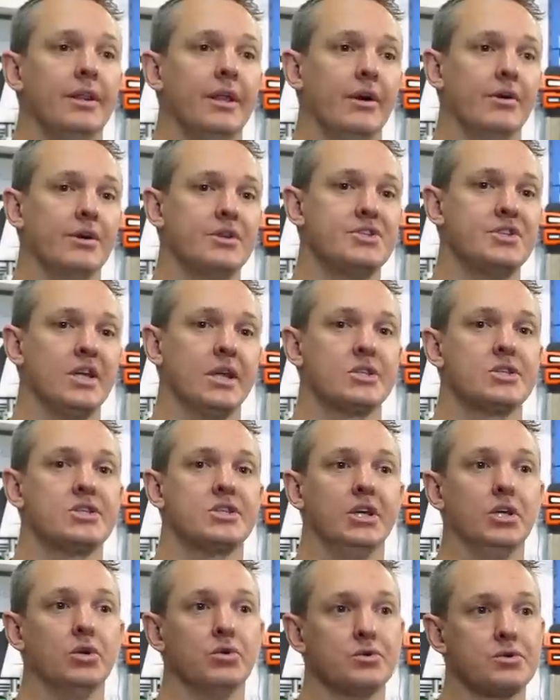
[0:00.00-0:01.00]
There are 6
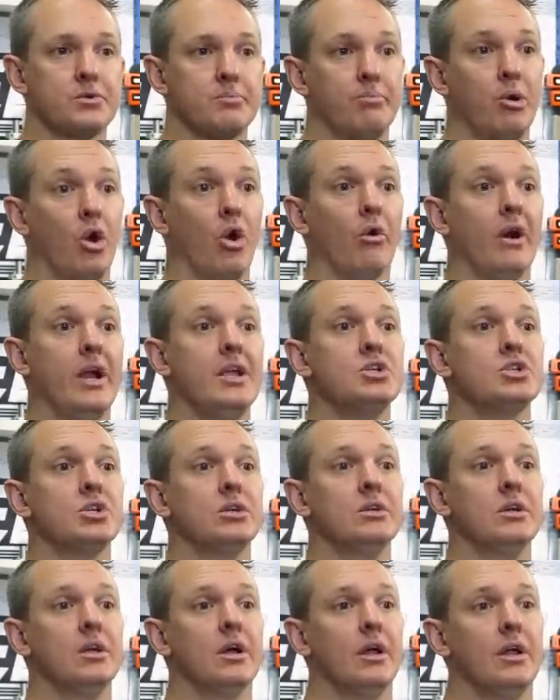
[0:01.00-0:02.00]
seals per
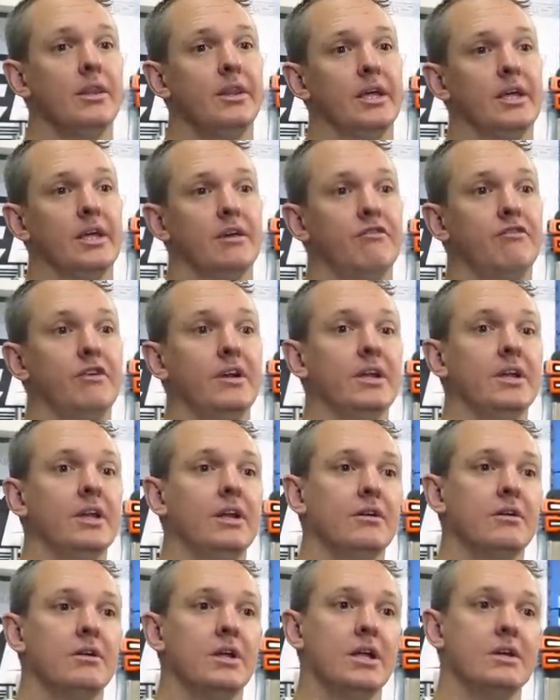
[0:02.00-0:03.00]
engine. They get fitted
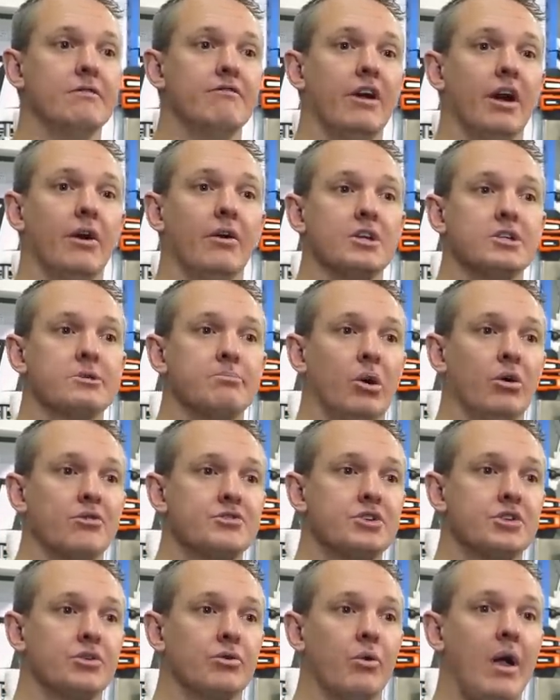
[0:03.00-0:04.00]
in various
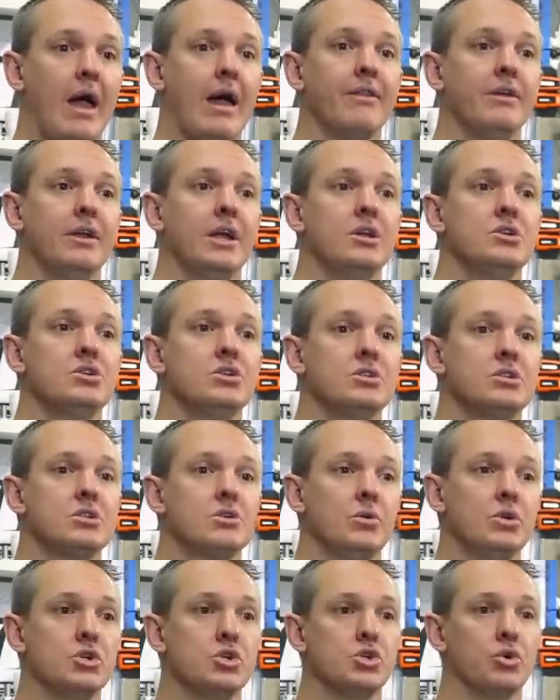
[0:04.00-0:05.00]
spots throughout the engine
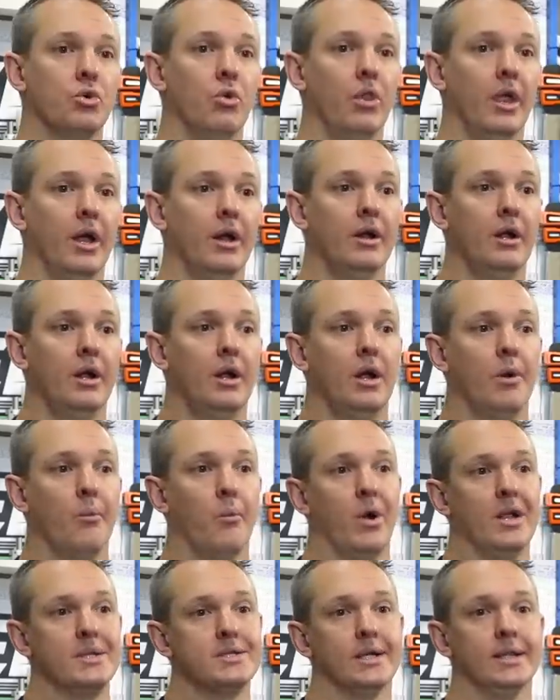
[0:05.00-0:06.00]
to ensure that
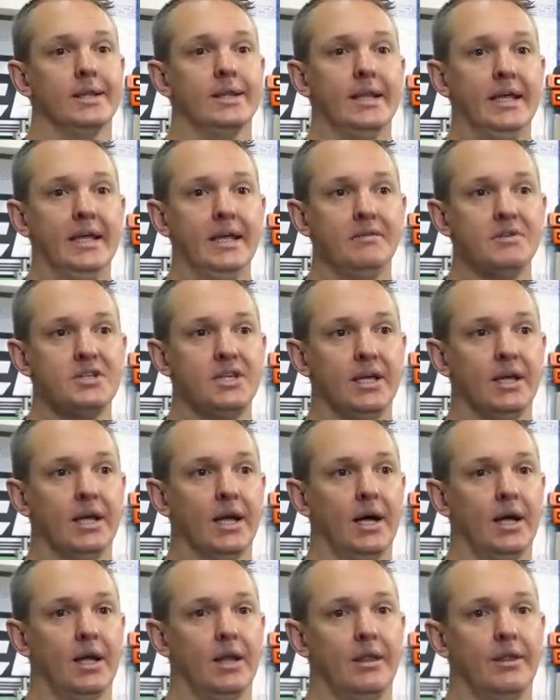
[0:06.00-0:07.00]
once it leaves
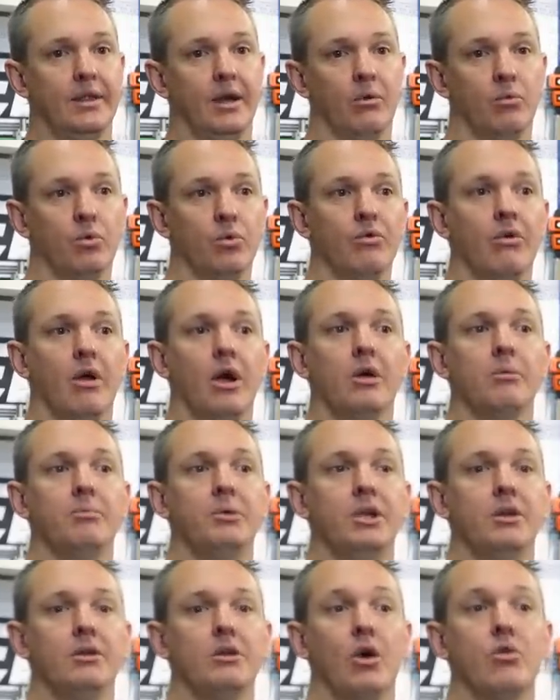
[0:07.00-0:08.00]
here, there will
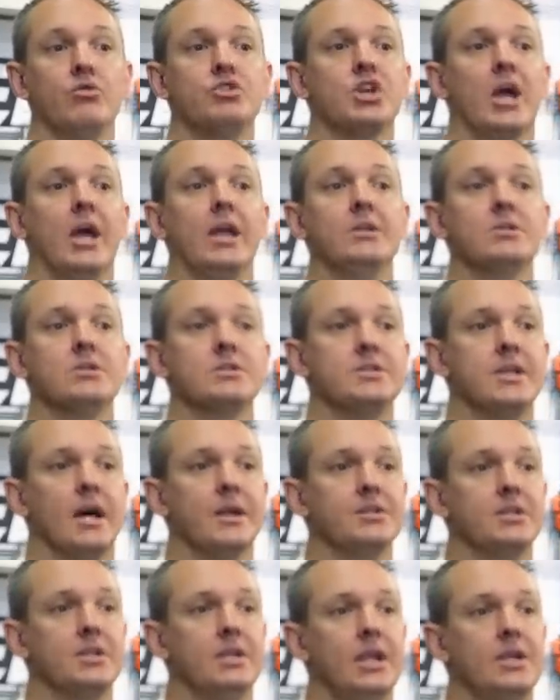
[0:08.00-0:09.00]
be no changes
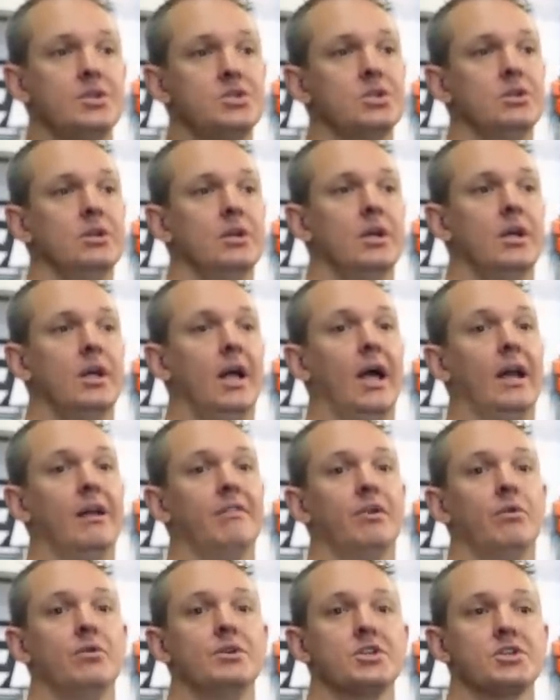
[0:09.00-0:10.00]
done to the engine. And if
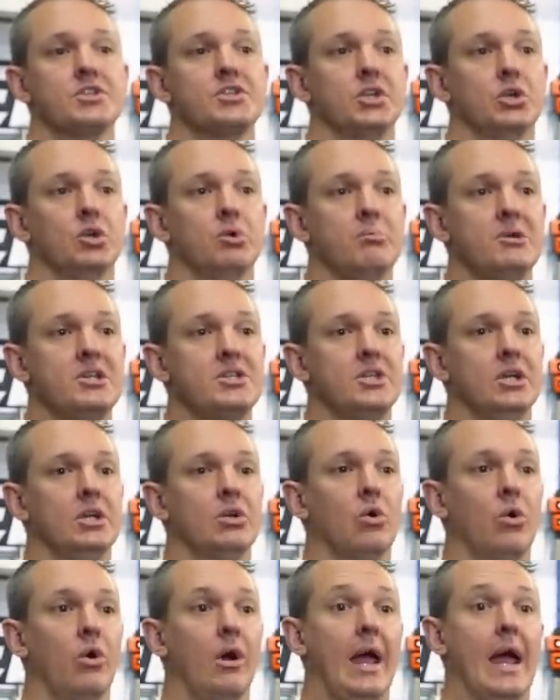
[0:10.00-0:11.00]
there is a seal missing
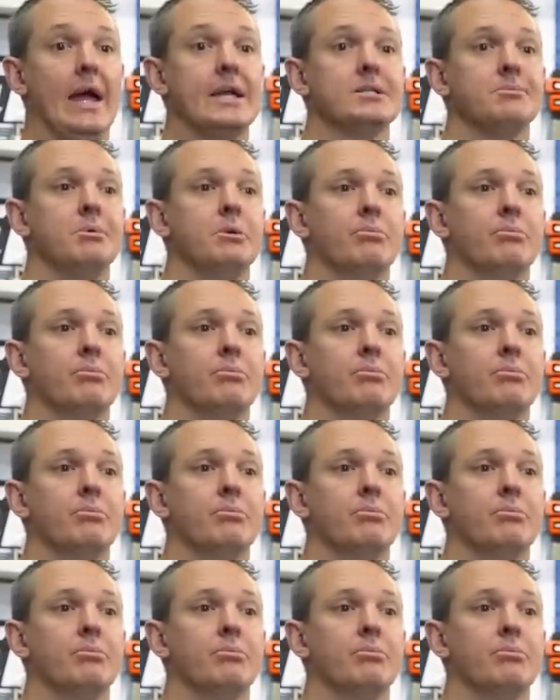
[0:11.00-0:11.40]
or it had to be